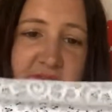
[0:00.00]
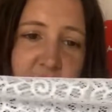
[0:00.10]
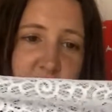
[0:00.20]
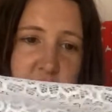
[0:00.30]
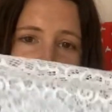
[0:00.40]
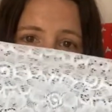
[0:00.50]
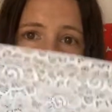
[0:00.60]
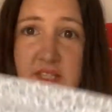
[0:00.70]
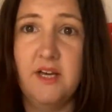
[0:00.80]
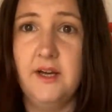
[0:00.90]
floss
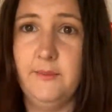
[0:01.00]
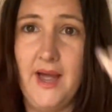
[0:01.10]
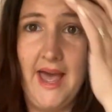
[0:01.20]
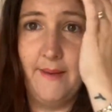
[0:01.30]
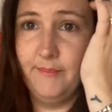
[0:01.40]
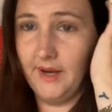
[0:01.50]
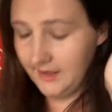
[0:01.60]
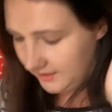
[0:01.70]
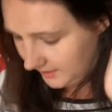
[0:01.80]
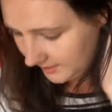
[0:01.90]
knickers that I wear, but